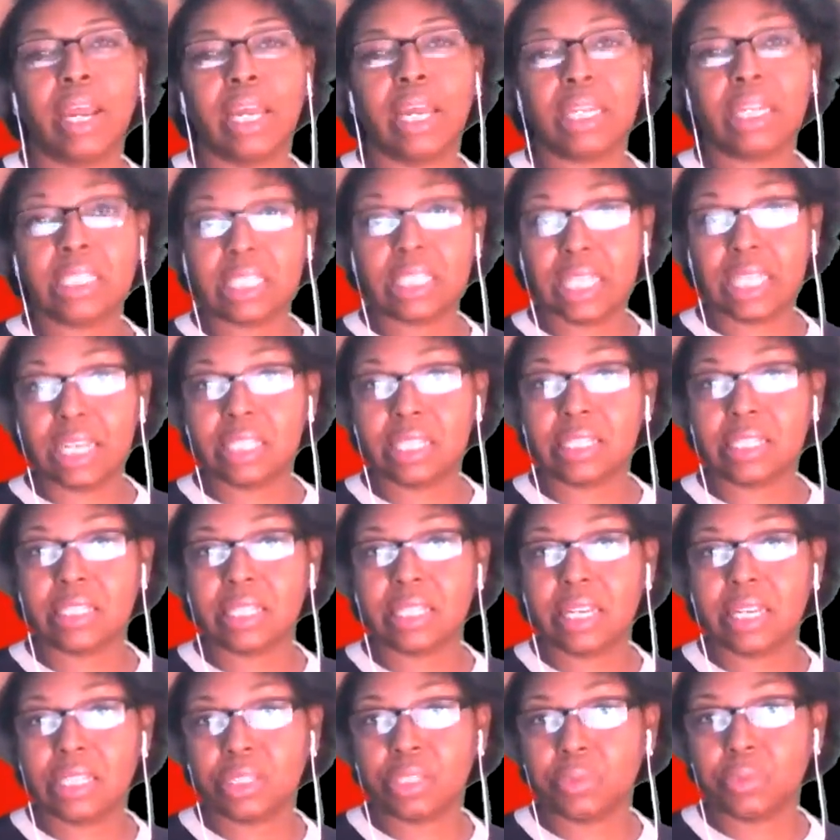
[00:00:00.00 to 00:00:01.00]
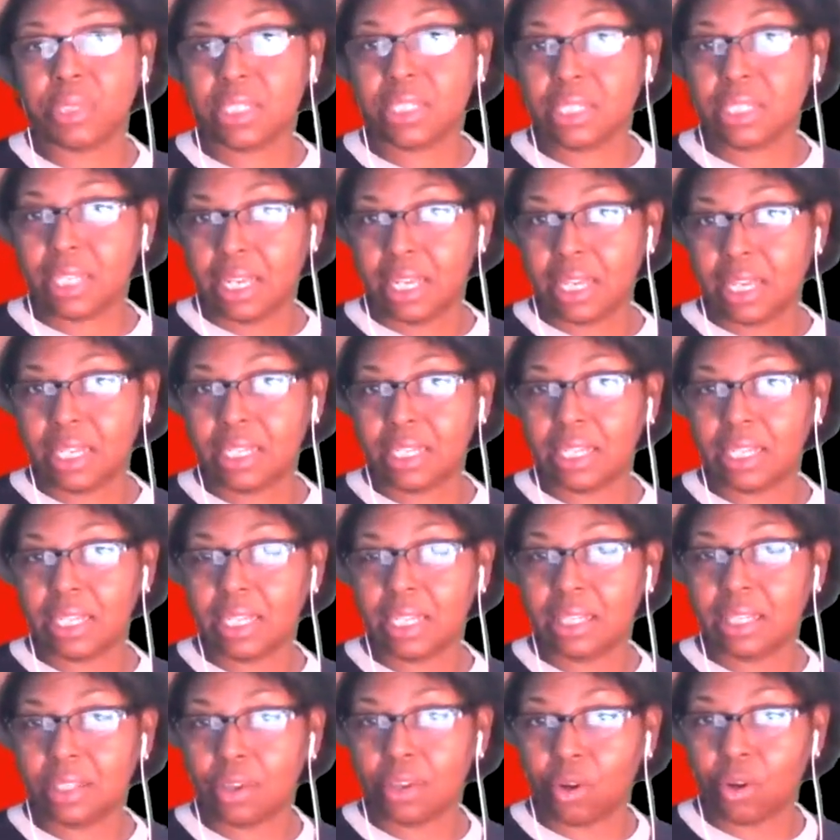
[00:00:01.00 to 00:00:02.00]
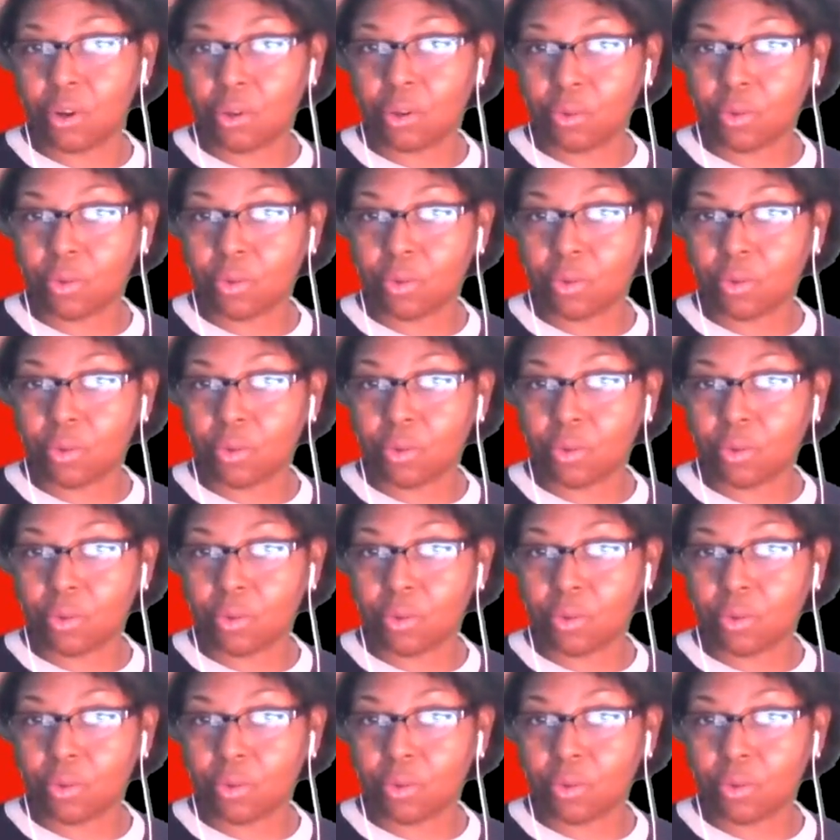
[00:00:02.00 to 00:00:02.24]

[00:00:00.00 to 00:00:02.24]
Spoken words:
LDS, as we say it in the